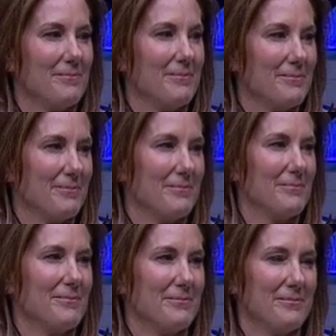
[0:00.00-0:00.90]

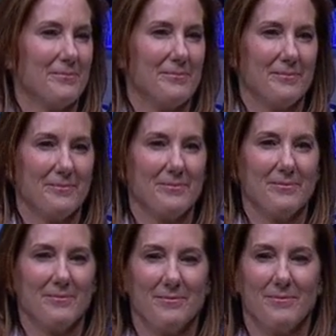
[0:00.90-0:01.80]

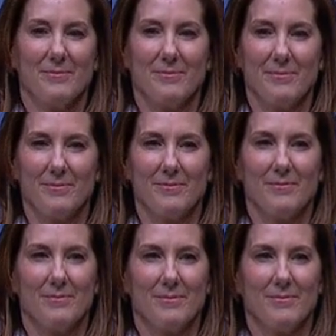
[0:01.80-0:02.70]

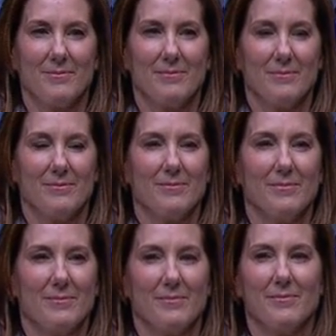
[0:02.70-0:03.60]

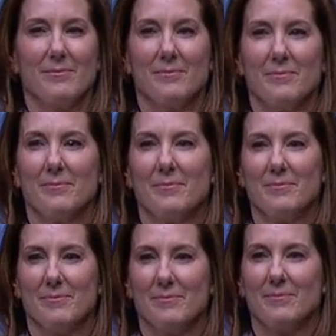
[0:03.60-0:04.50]

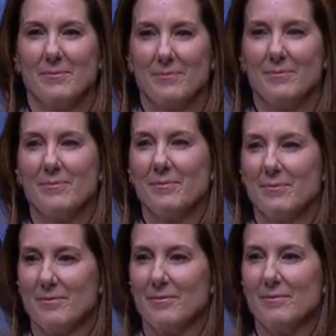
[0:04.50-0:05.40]

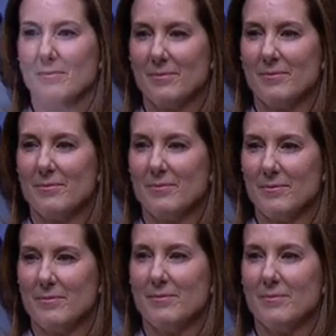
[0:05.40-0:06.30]
The person shown says nothing.